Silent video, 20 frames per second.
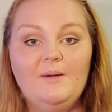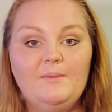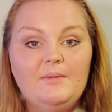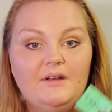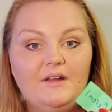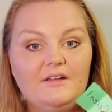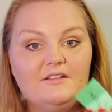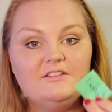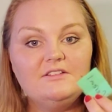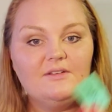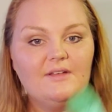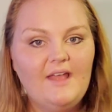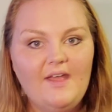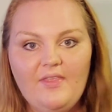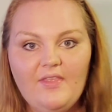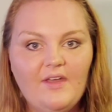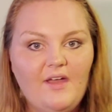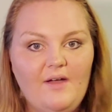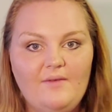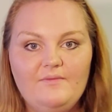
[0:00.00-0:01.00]
but also
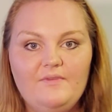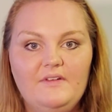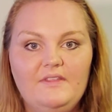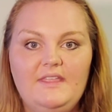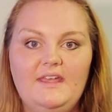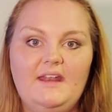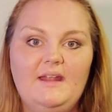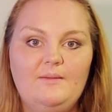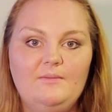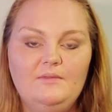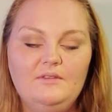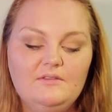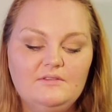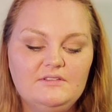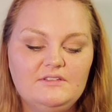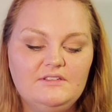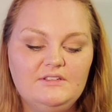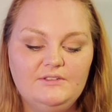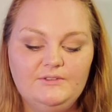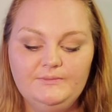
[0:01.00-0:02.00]
get the comfort that I'm
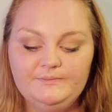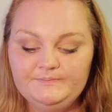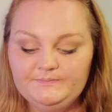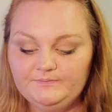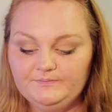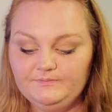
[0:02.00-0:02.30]
used to.